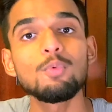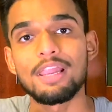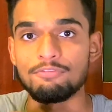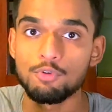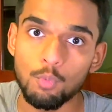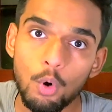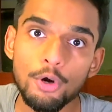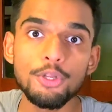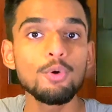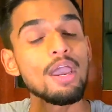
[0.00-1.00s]
we'll have to
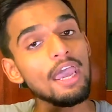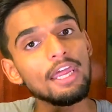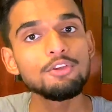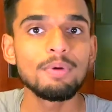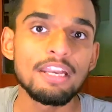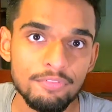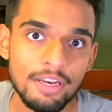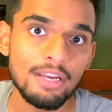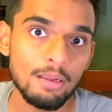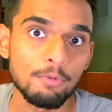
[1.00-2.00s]
warn you, and you might even
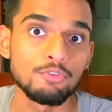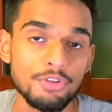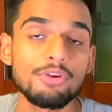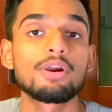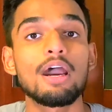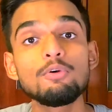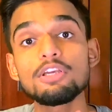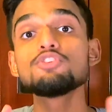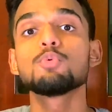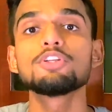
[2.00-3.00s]
end up losing your account,
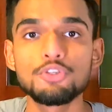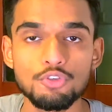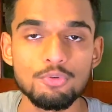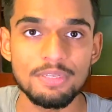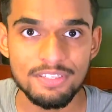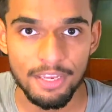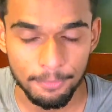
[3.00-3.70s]
is what YouTube is saying.